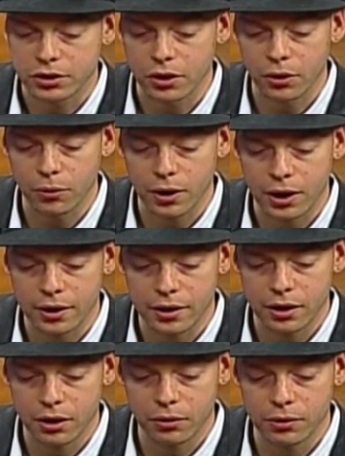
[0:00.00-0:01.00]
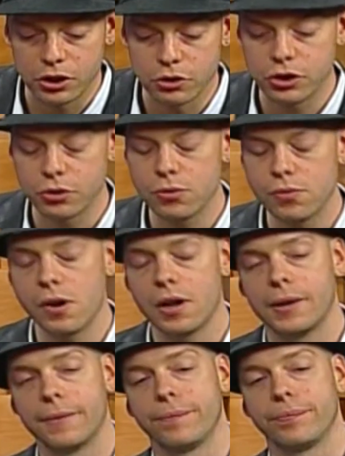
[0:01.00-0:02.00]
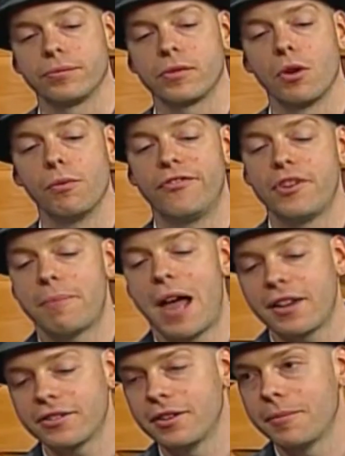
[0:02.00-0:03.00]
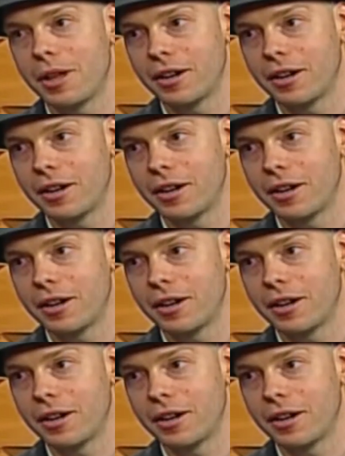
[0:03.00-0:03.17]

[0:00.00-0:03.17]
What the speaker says: So you do Vipassana